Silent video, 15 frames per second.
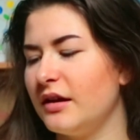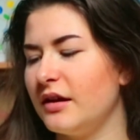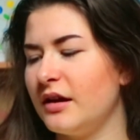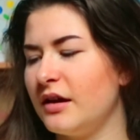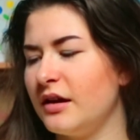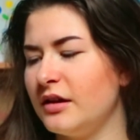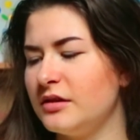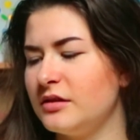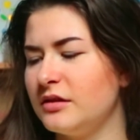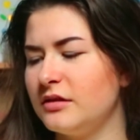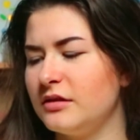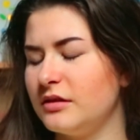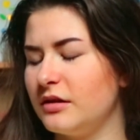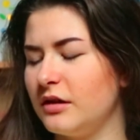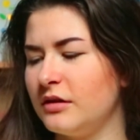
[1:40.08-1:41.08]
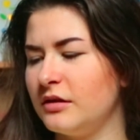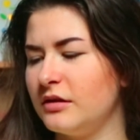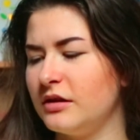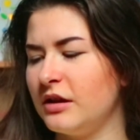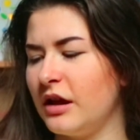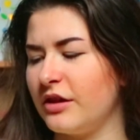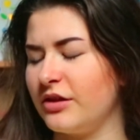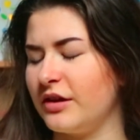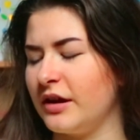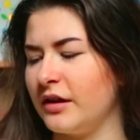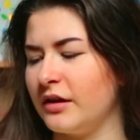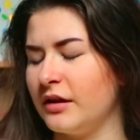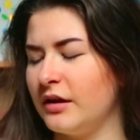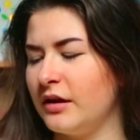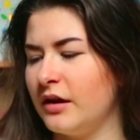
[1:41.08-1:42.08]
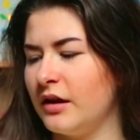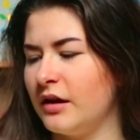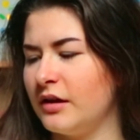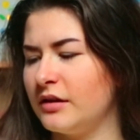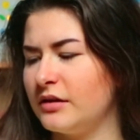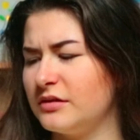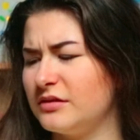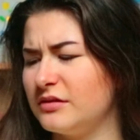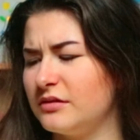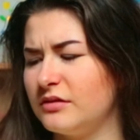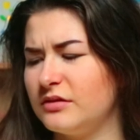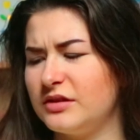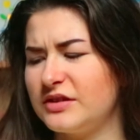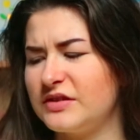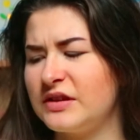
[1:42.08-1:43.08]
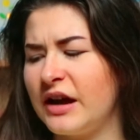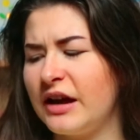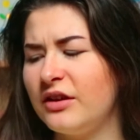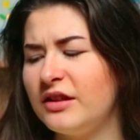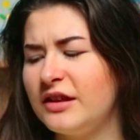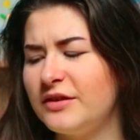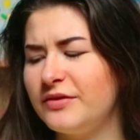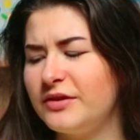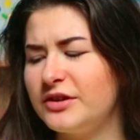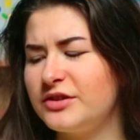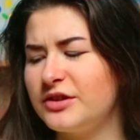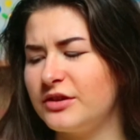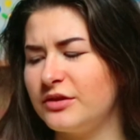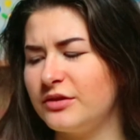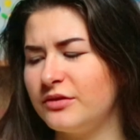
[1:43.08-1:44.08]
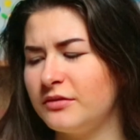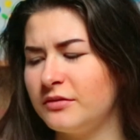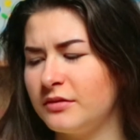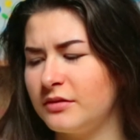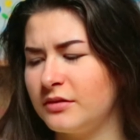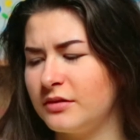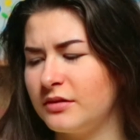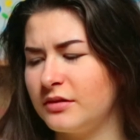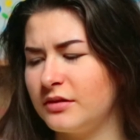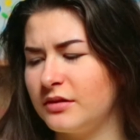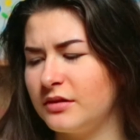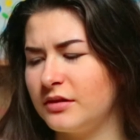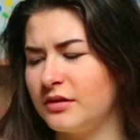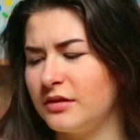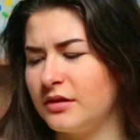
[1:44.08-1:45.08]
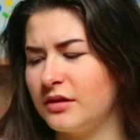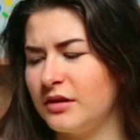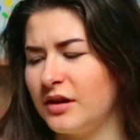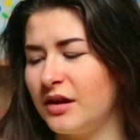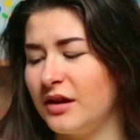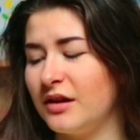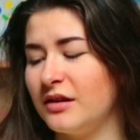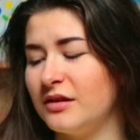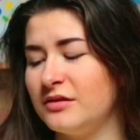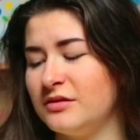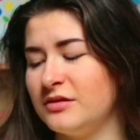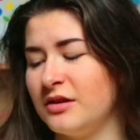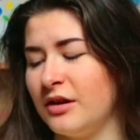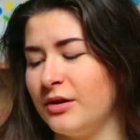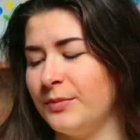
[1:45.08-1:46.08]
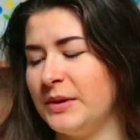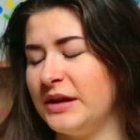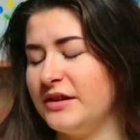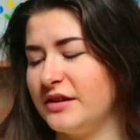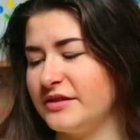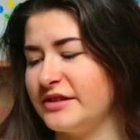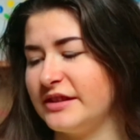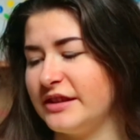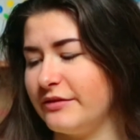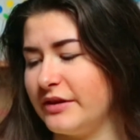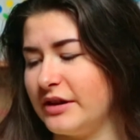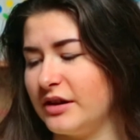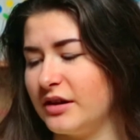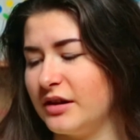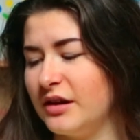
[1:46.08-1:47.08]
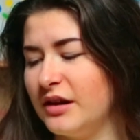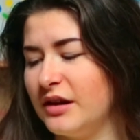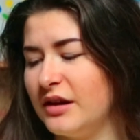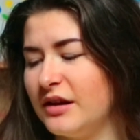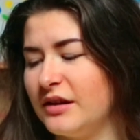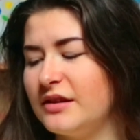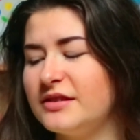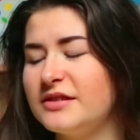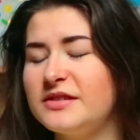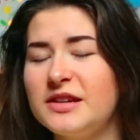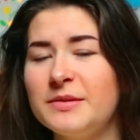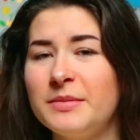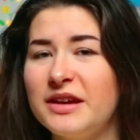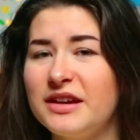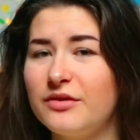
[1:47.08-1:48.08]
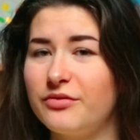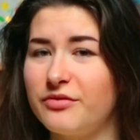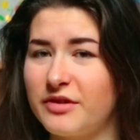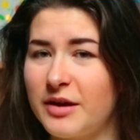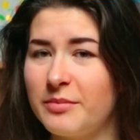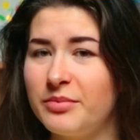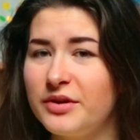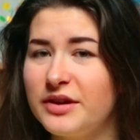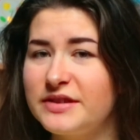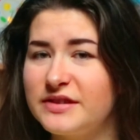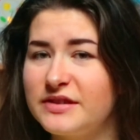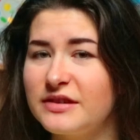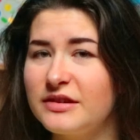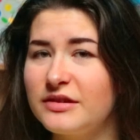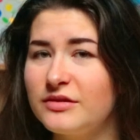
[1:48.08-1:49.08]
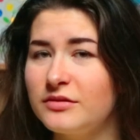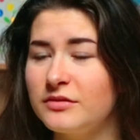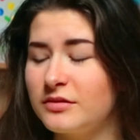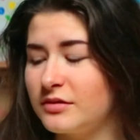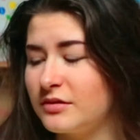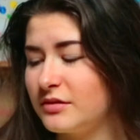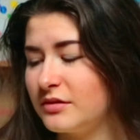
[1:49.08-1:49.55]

Uh, nothing. Does Niall live here too? No, he doesn't live here. Does he seem like a frat boy to you?